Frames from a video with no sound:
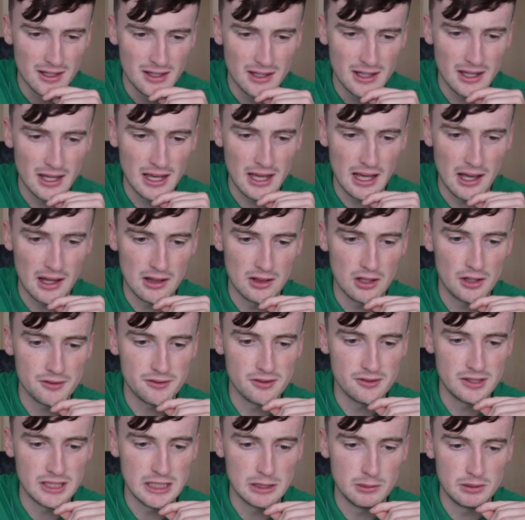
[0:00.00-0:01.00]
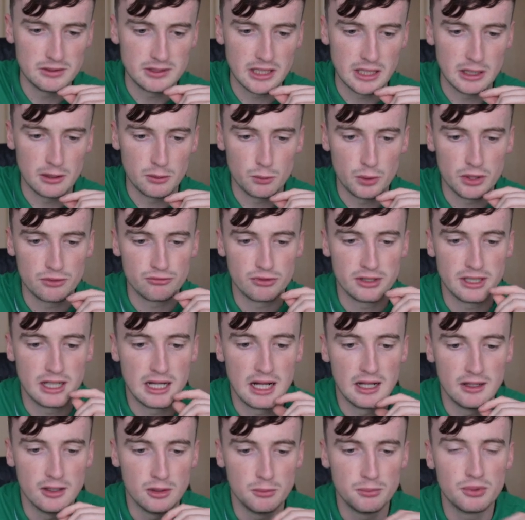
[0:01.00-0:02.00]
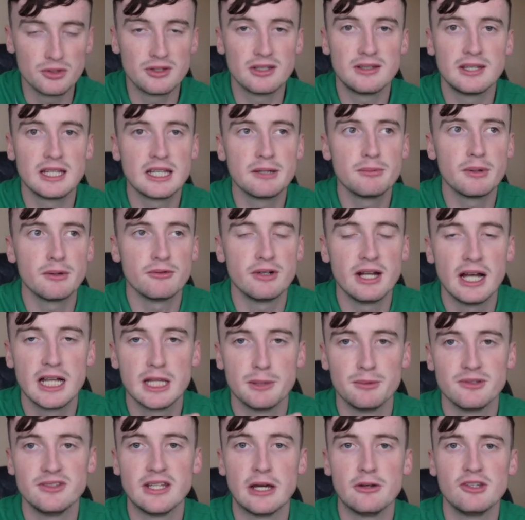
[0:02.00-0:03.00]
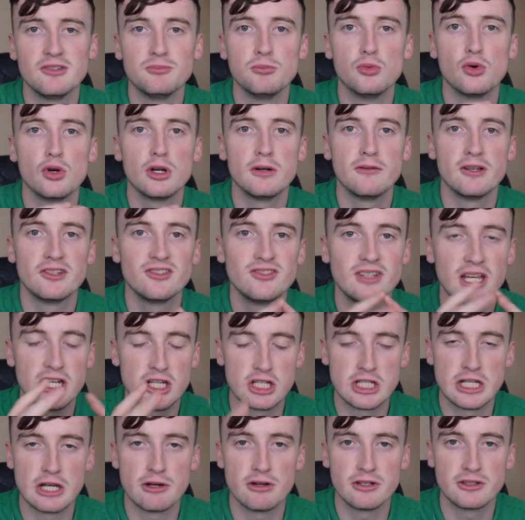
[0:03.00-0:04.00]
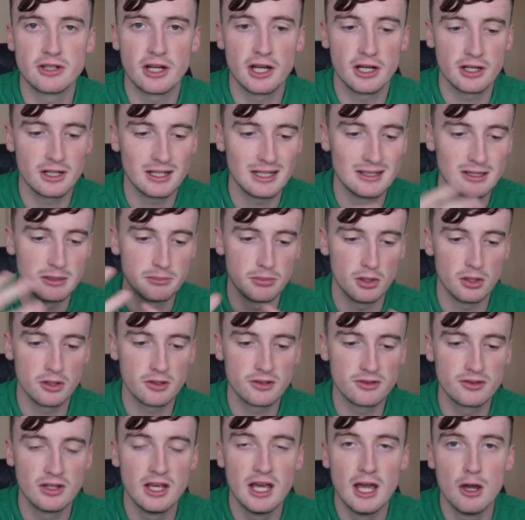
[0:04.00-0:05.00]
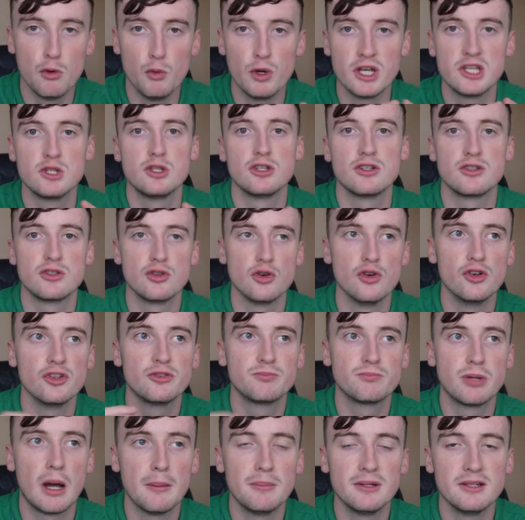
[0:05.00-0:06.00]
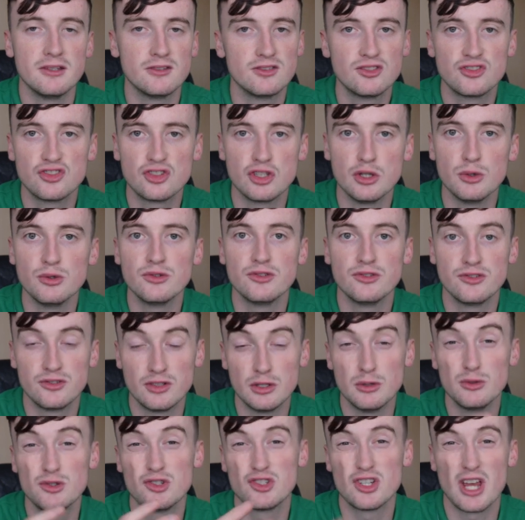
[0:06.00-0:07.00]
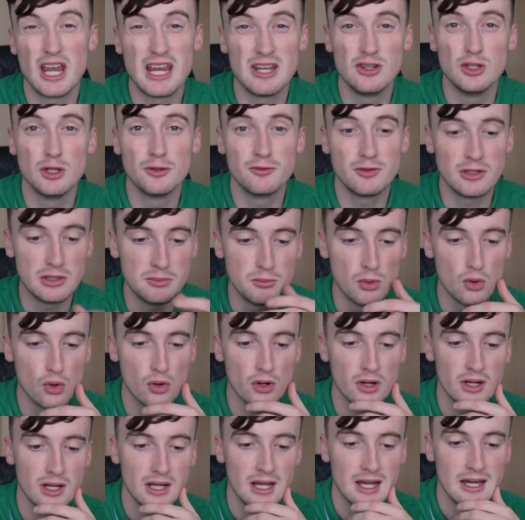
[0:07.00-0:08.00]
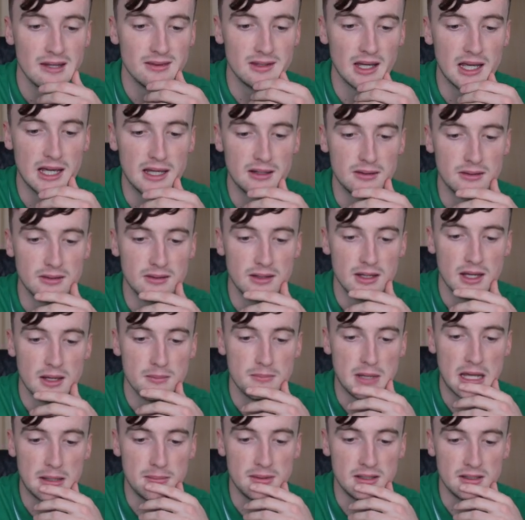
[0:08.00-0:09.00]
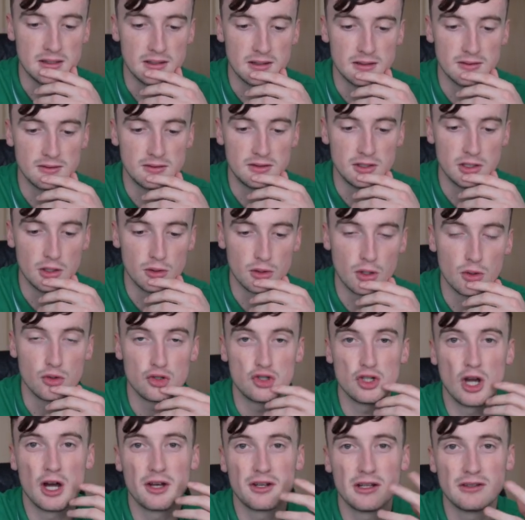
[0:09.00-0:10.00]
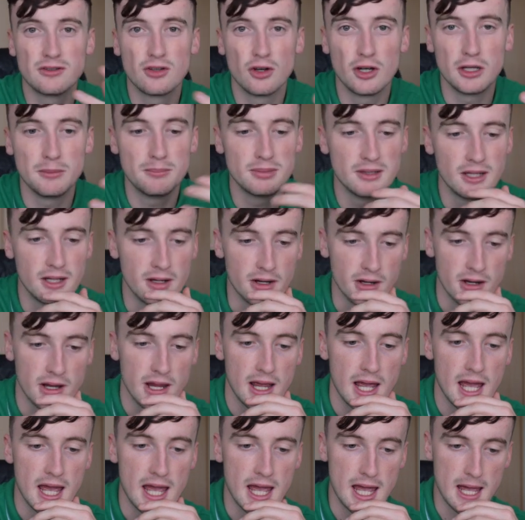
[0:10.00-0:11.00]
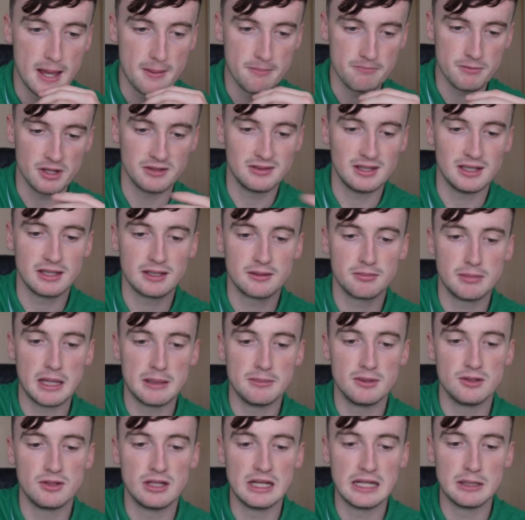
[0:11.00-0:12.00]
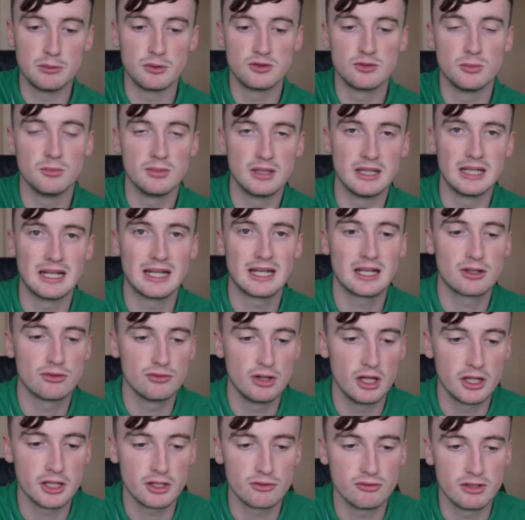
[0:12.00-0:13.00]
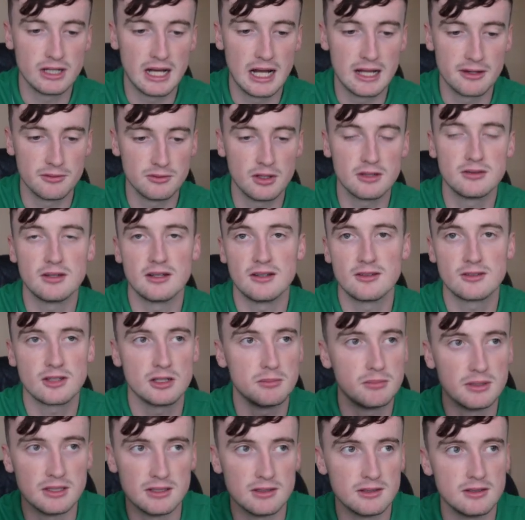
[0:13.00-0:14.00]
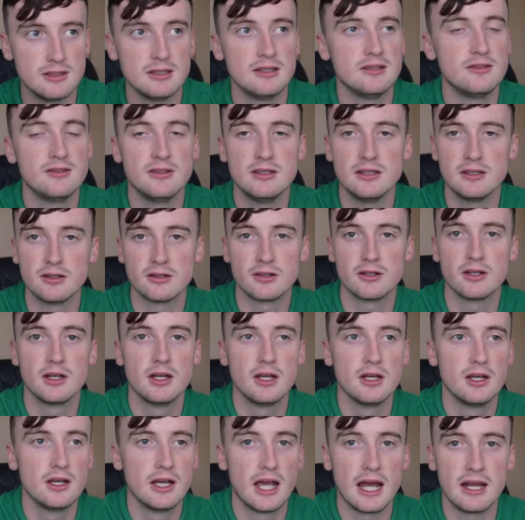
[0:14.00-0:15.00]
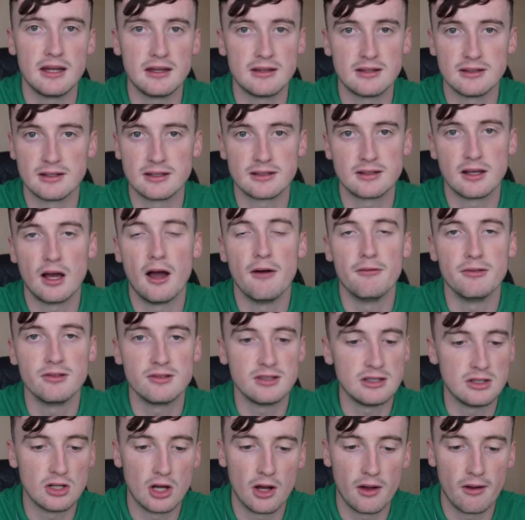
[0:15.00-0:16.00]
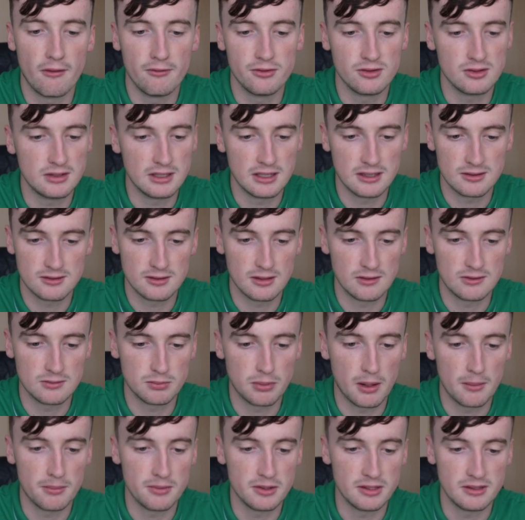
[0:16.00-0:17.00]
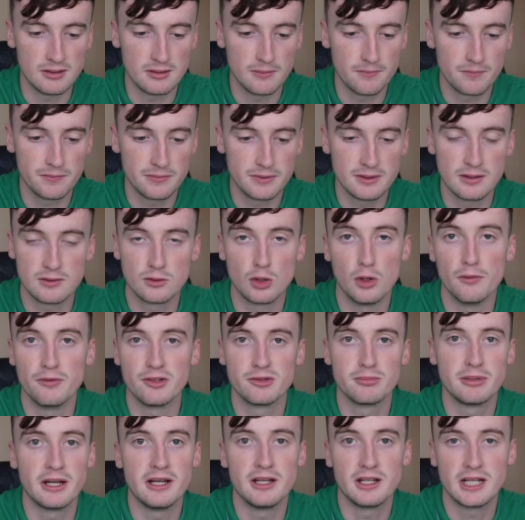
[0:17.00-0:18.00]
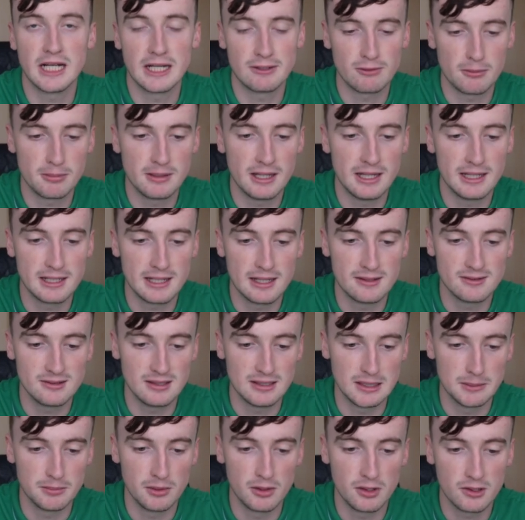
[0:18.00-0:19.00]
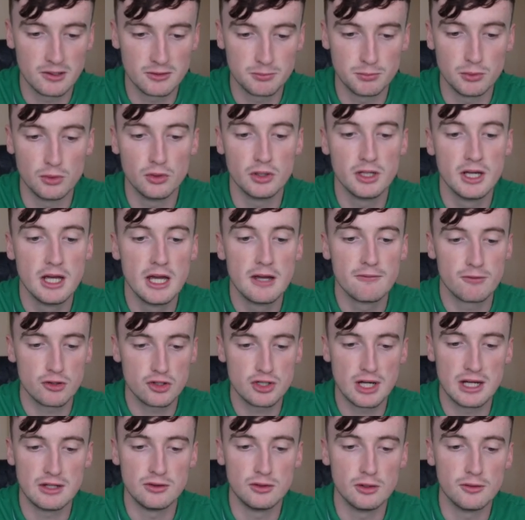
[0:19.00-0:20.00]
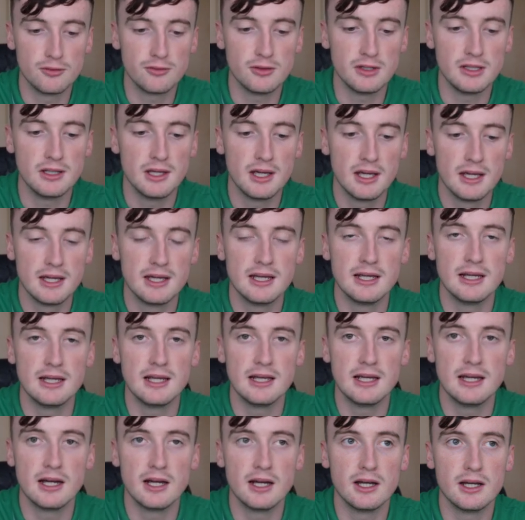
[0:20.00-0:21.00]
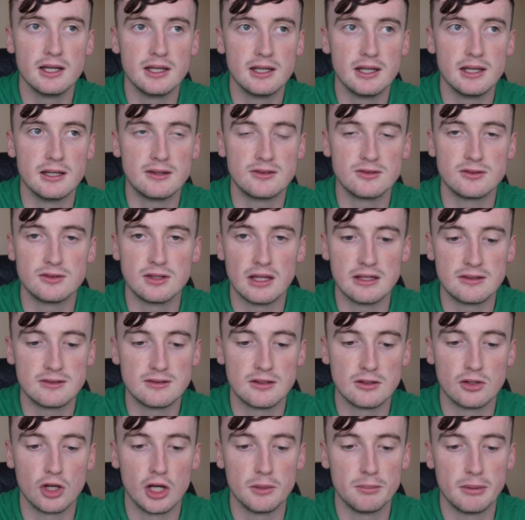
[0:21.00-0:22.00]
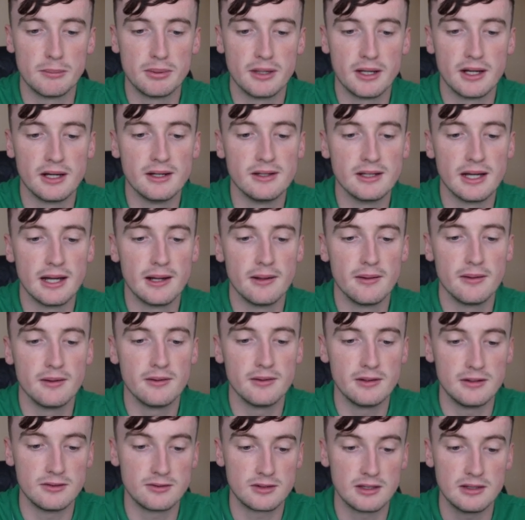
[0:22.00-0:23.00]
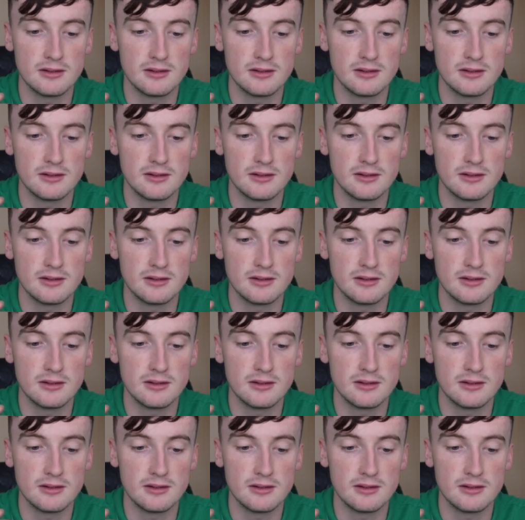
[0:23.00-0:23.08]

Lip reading: a lot to deal with there with Ronaldo. But the thing about Ronaldo is now he's more of a stationary target in the box, which does probably suit Shane Duffy more than maybe a Diogo Jota type player. I think maybe dealing with somebody like a Ronaldo, not that it's going to be easy or anything like that, obviously not. Obviously it's probably the toughest player you could ever play against in the box, but for Shane Duffy, it's the type of player that he's